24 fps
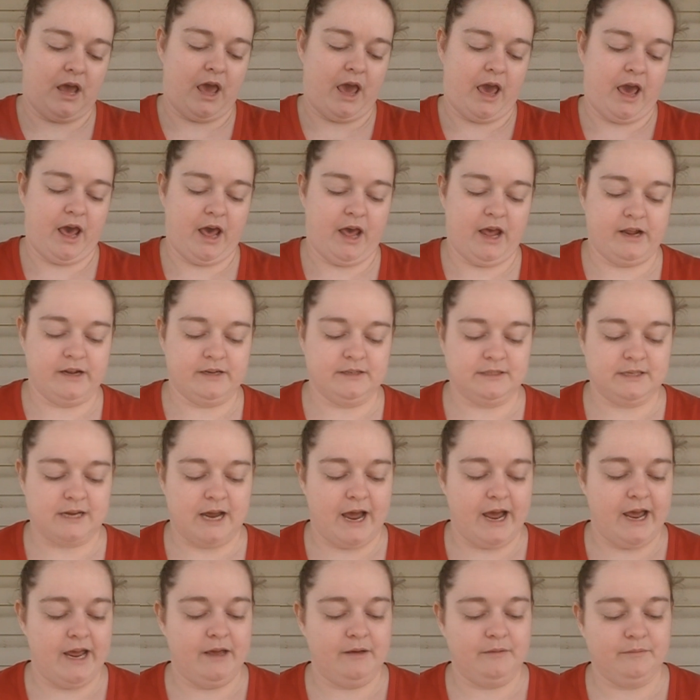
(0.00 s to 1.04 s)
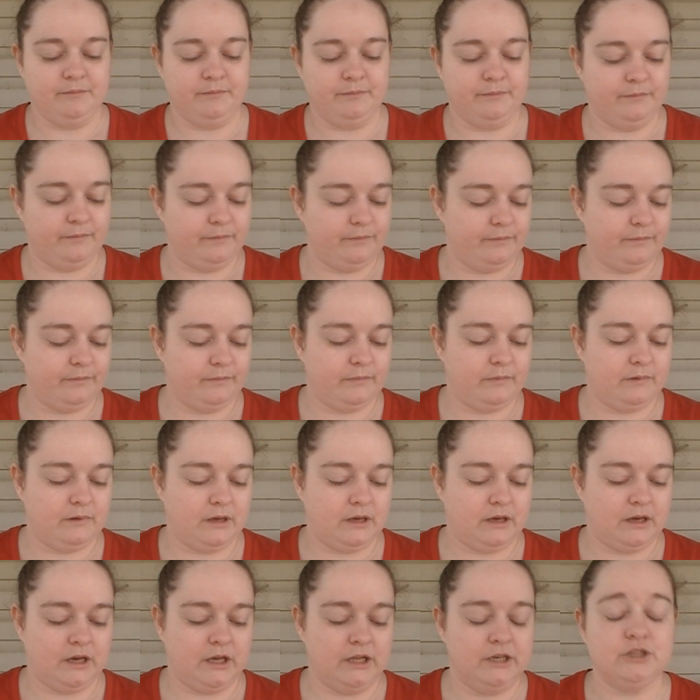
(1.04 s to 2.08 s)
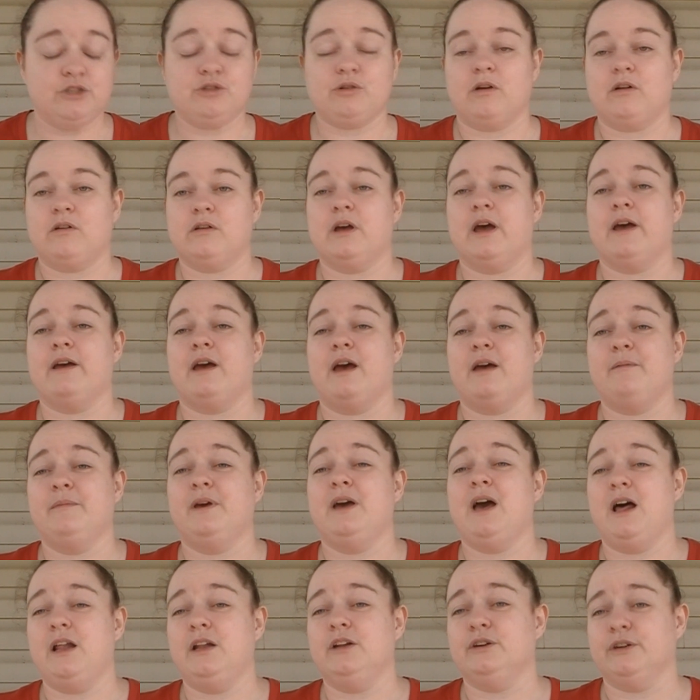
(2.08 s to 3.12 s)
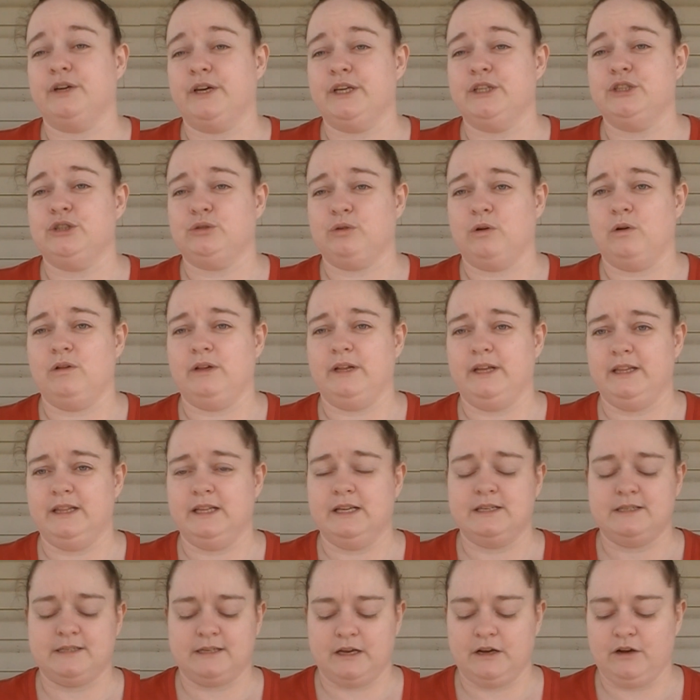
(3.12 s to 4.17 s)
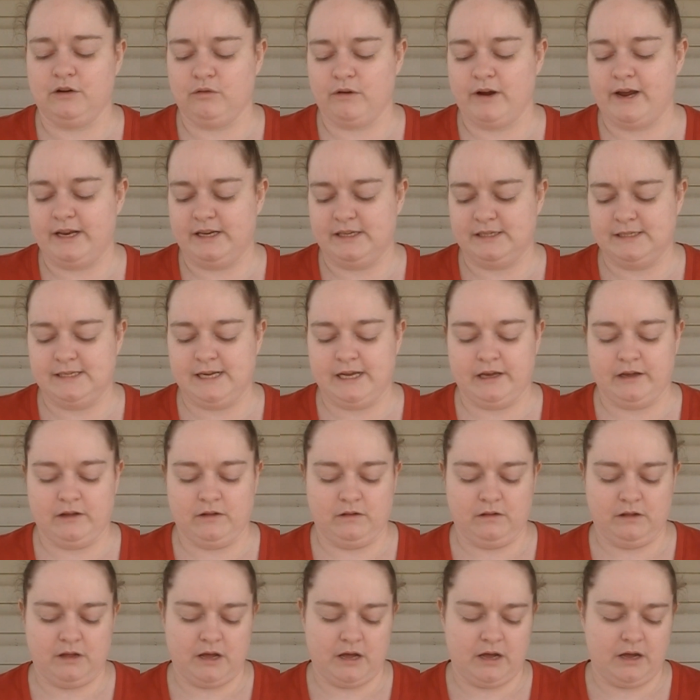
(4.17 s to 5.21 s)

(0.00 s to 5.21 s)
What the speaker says: And I'm color controlling this a great deal,